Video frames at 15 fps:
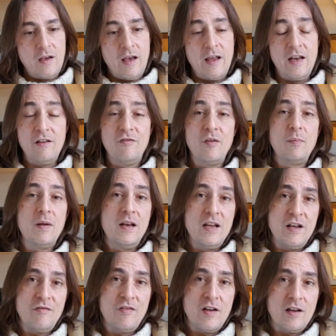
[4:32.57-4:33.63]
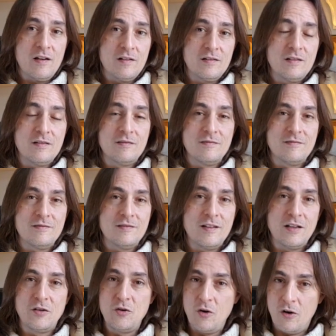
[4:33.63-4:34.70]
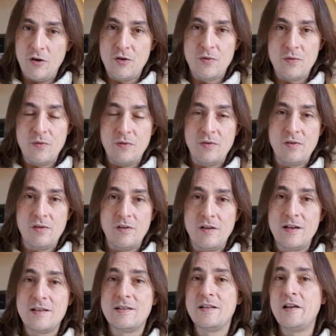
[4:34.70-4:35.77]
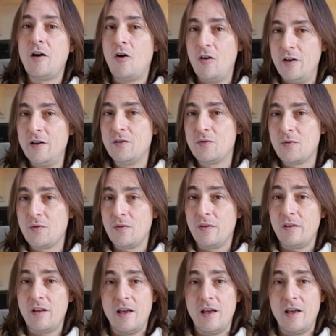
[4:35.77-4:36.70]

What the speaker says: And even believing that your truth is the only truth